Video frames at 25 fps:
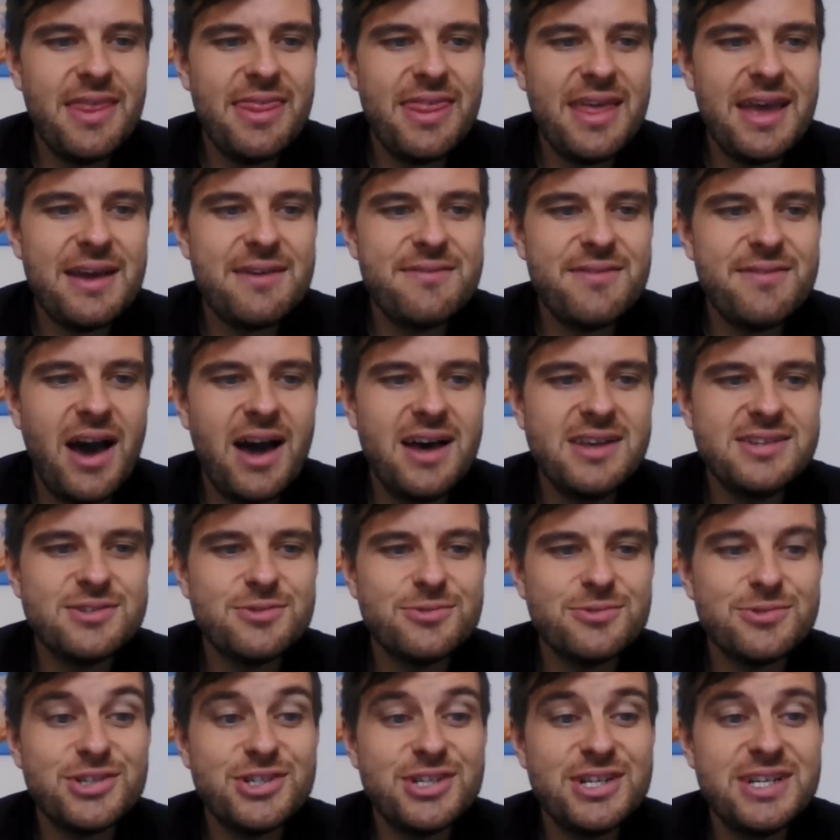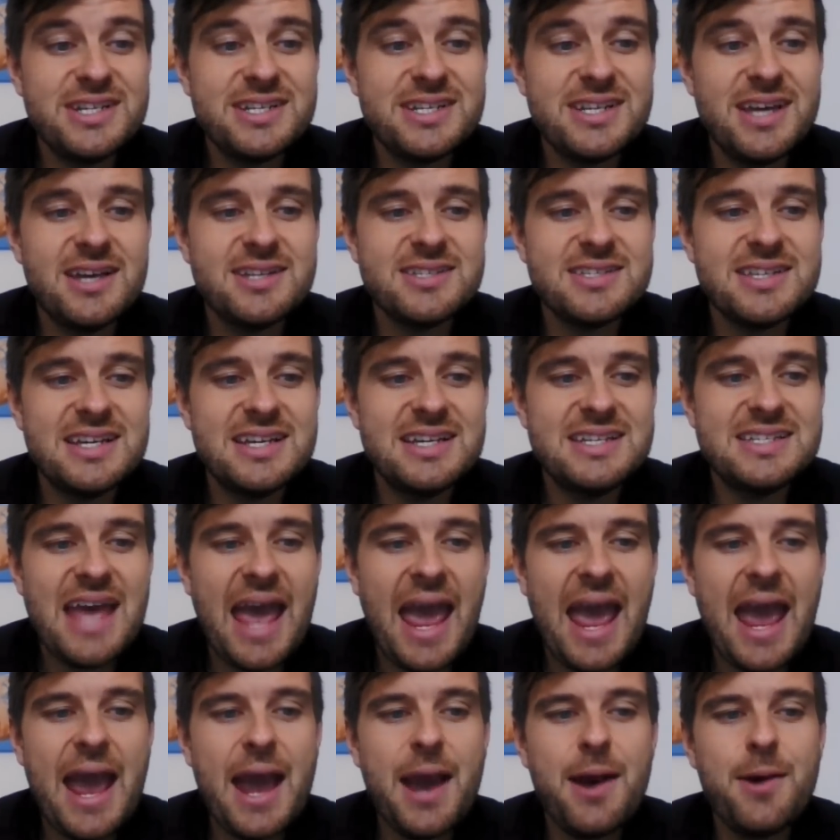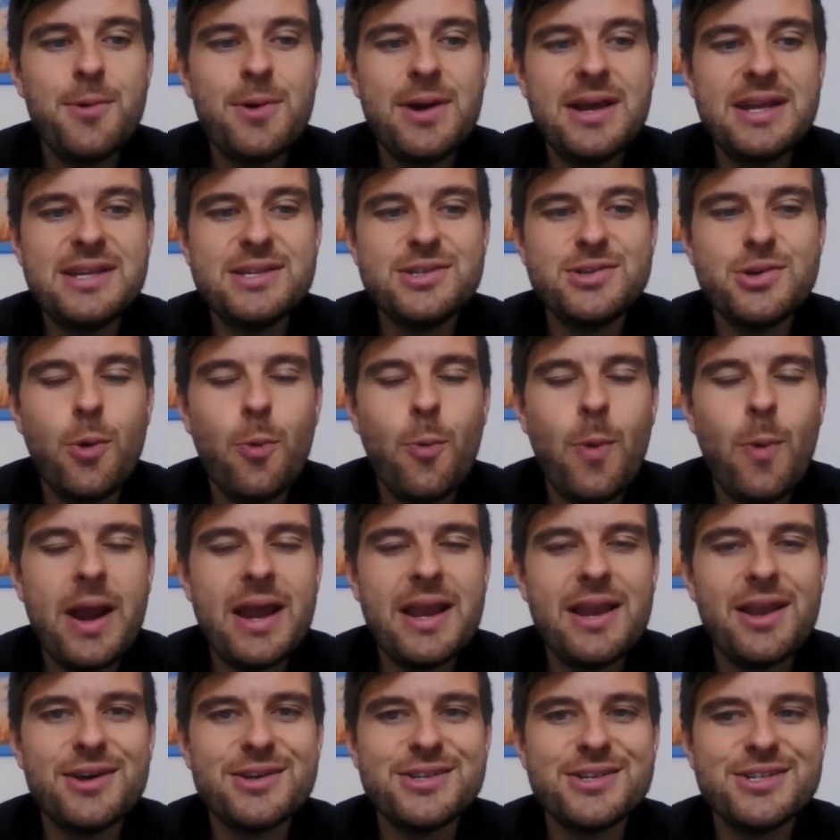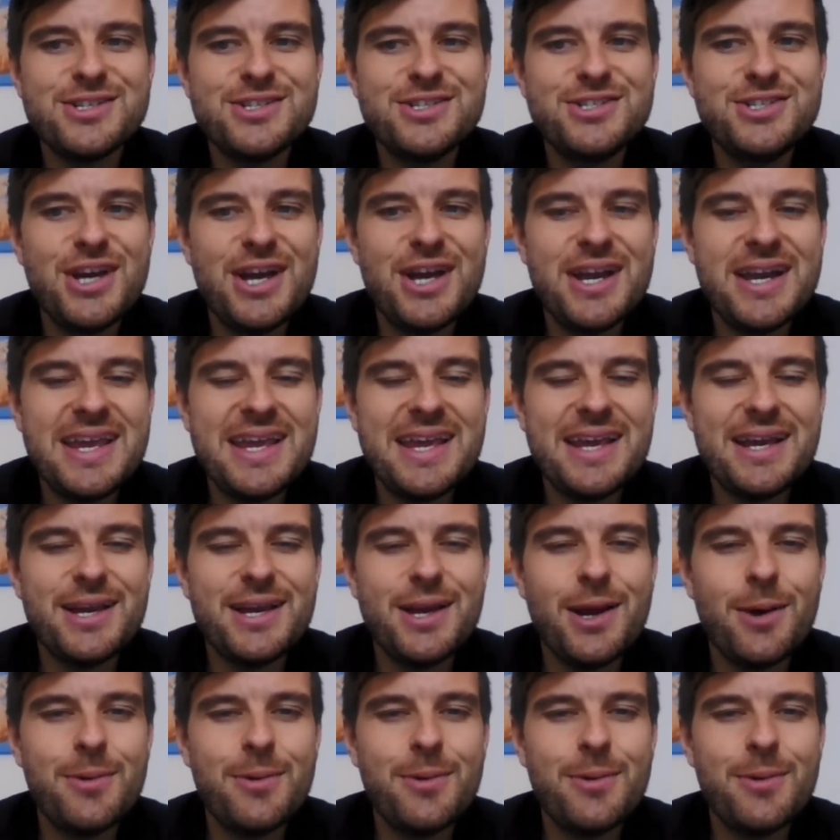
they have asked, or she has asked, is how is your weight loss journey